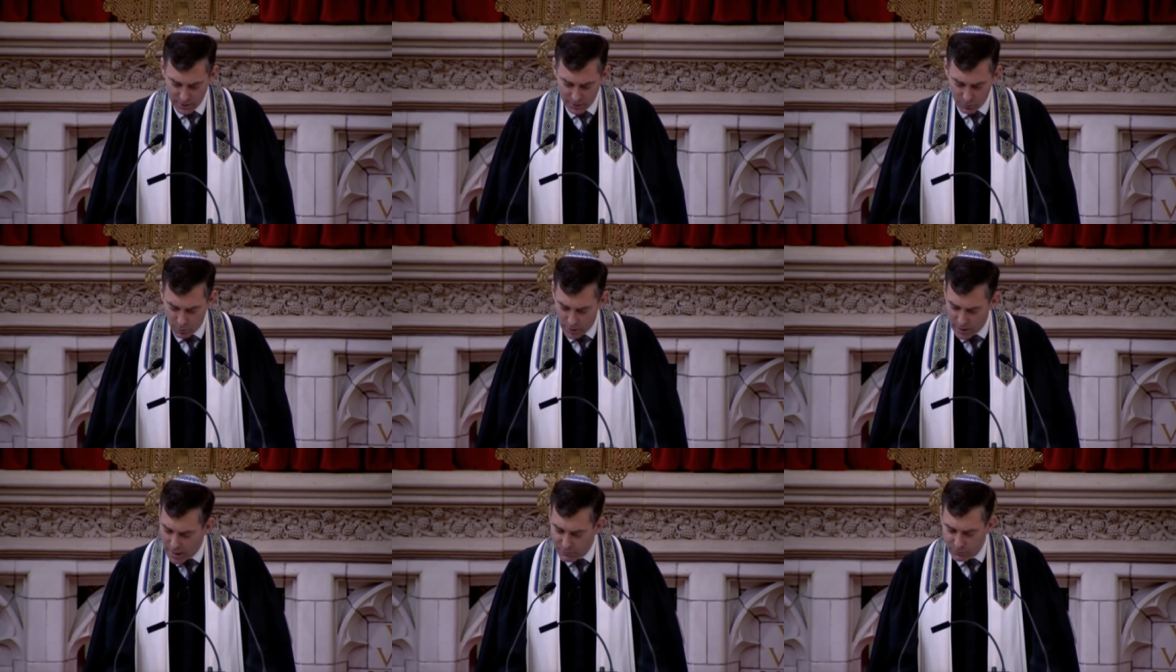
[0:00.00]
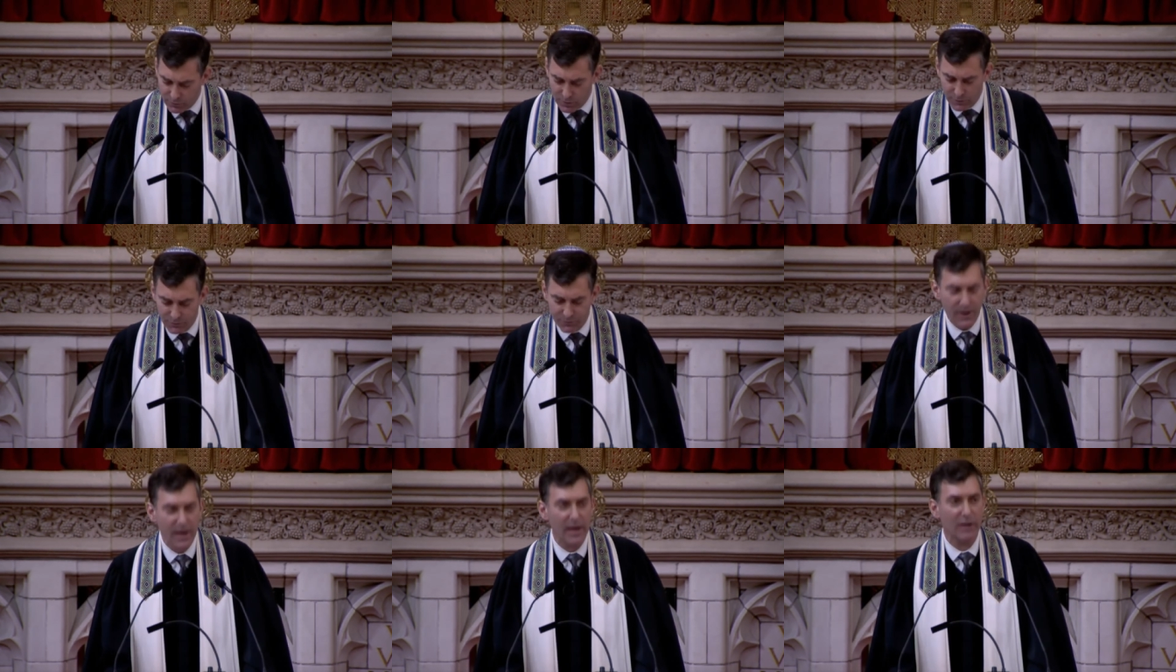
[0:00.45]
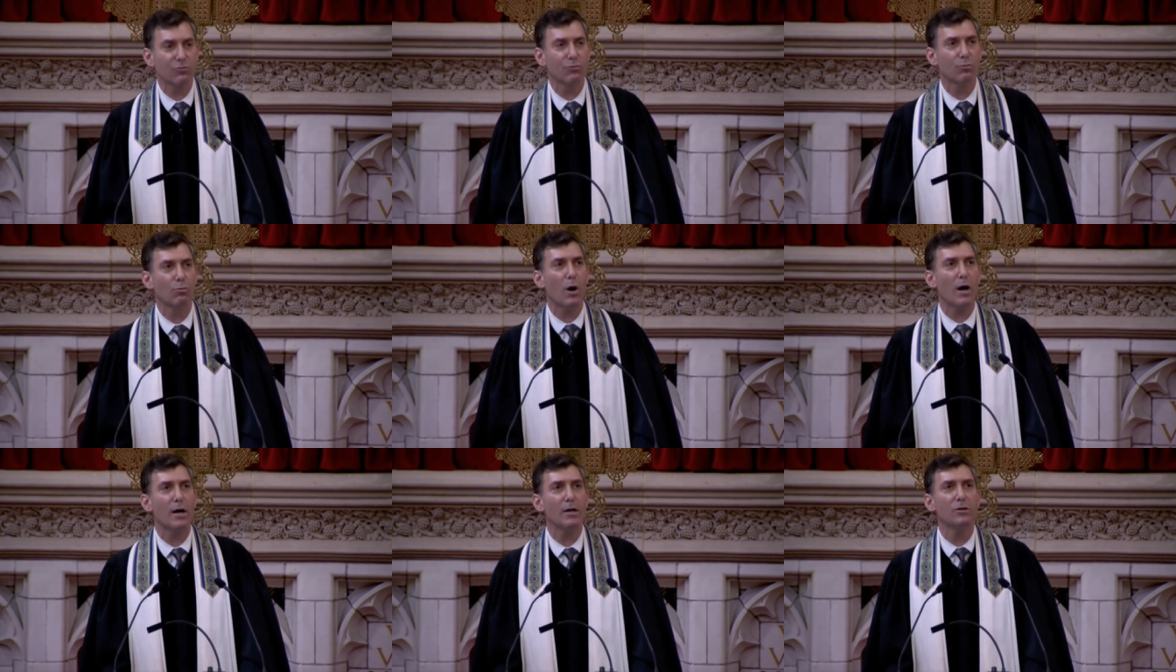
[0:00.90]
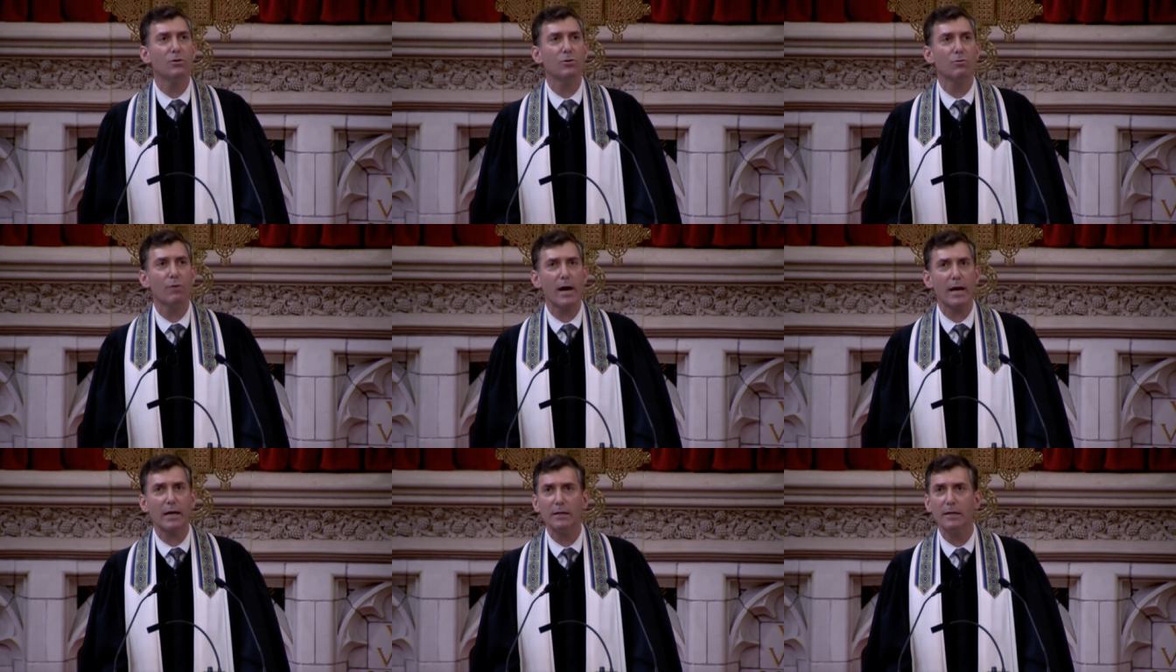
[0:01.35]
Whatever affects one
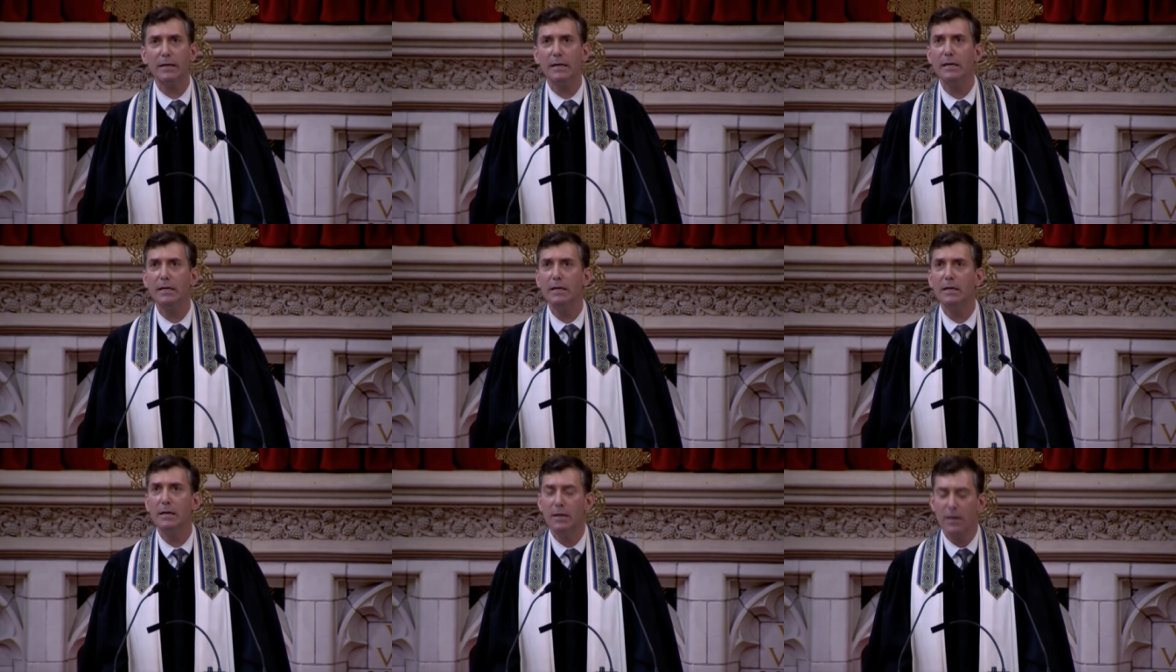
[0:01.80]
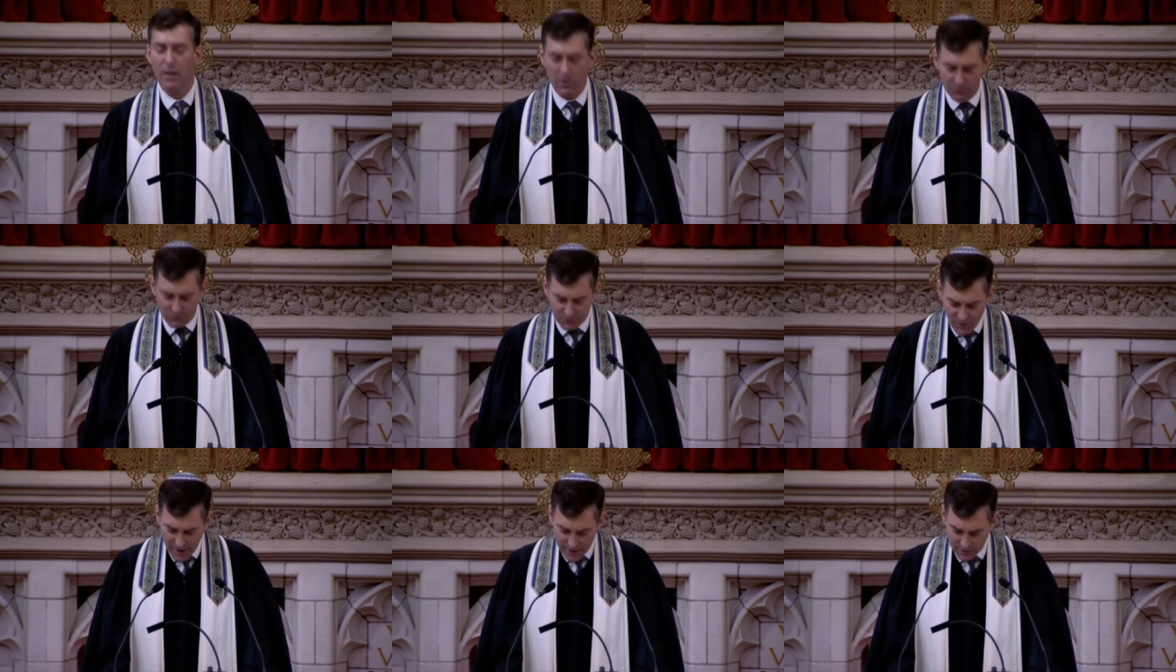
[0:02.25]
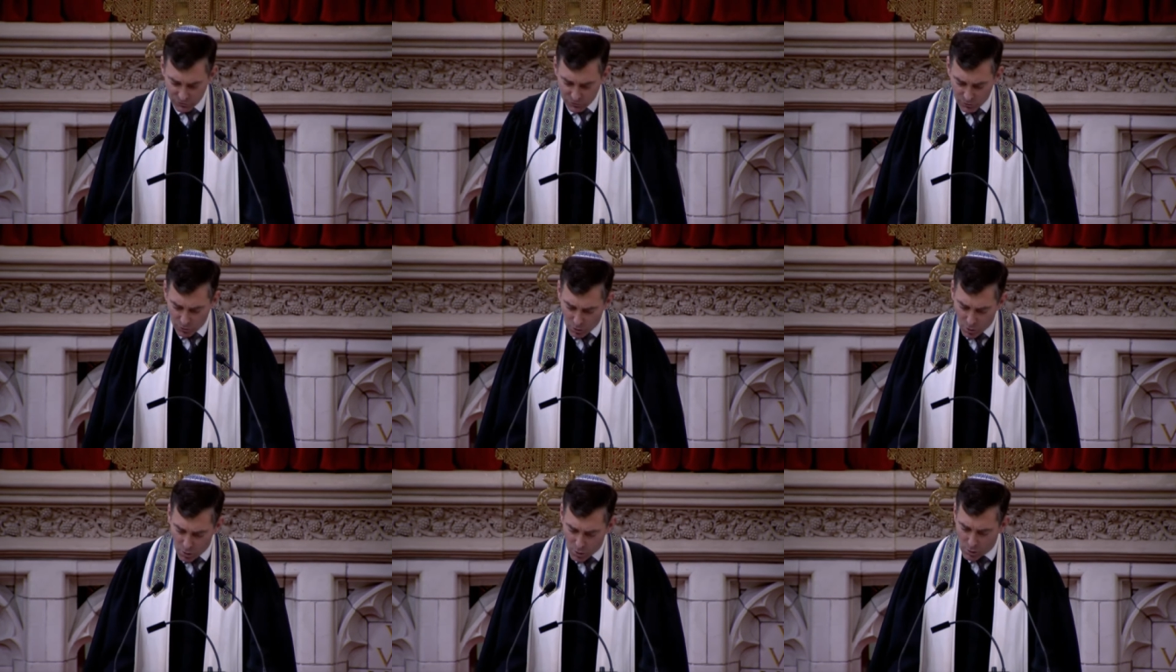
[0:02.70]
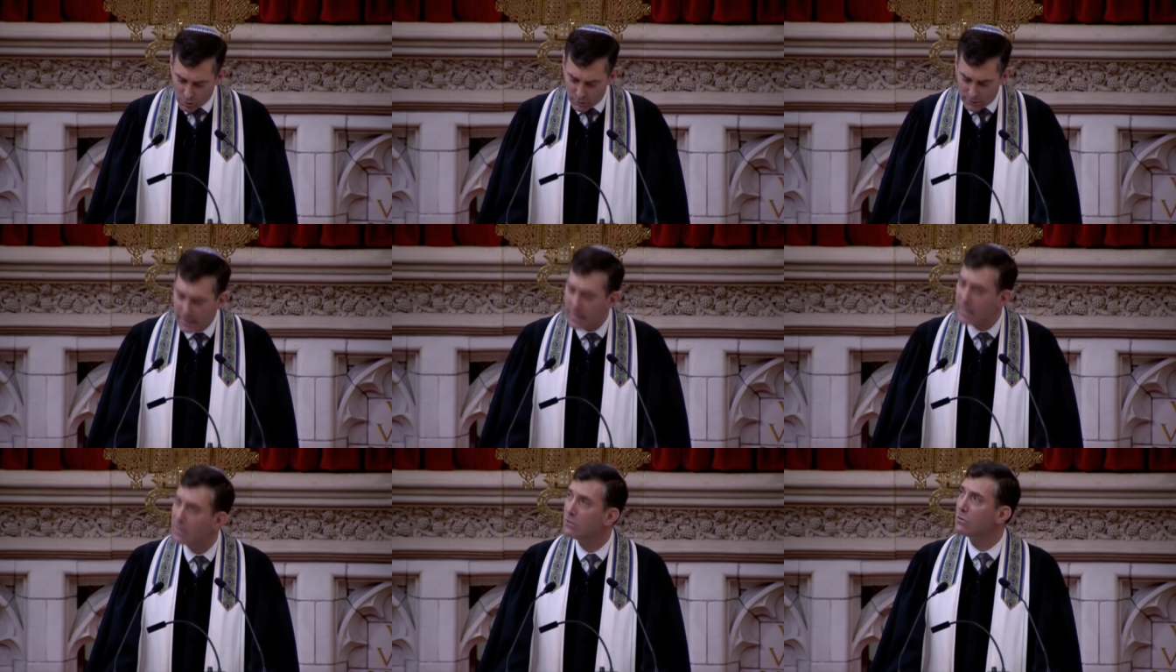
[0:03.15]
directly affects all
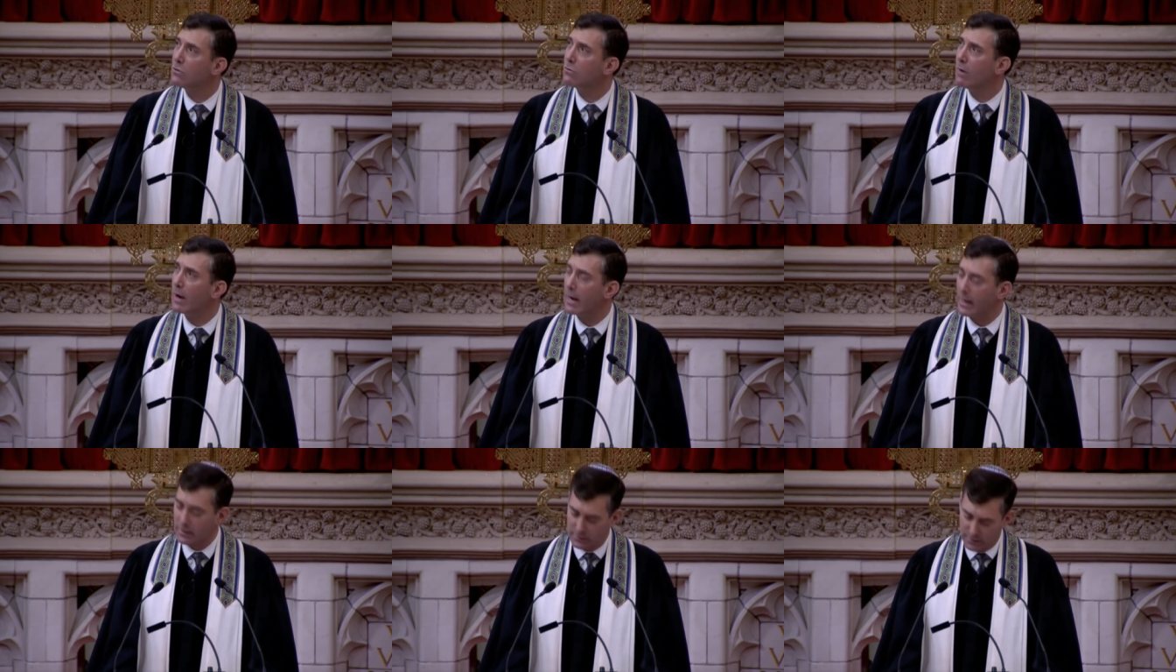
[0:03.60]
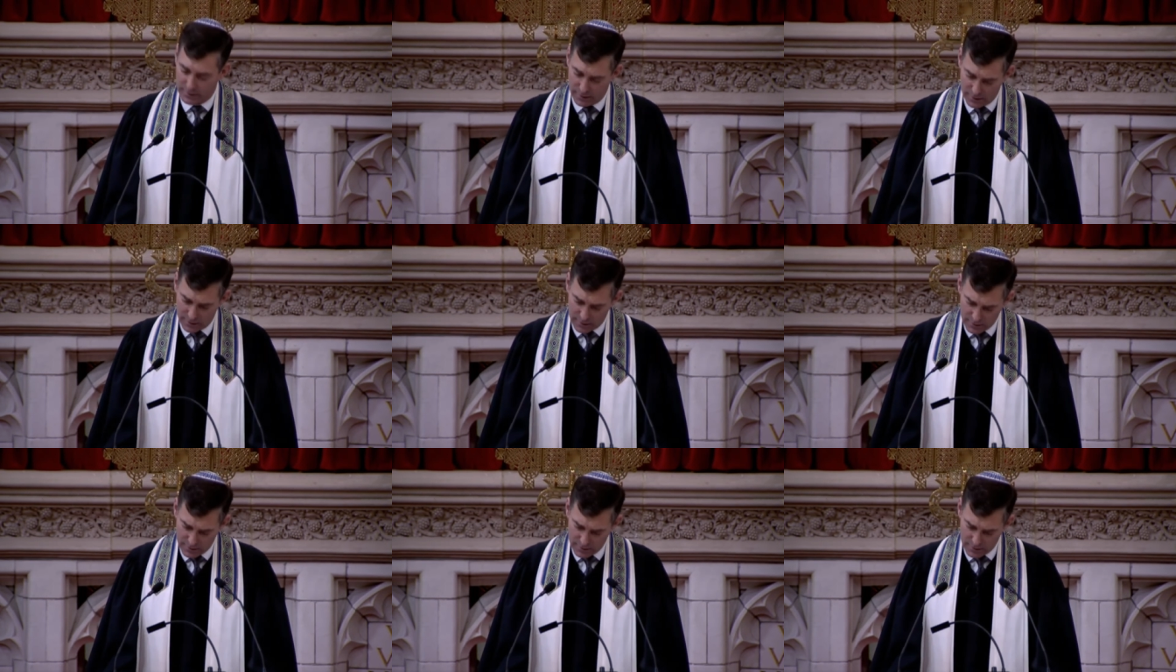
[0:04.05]
indirectly.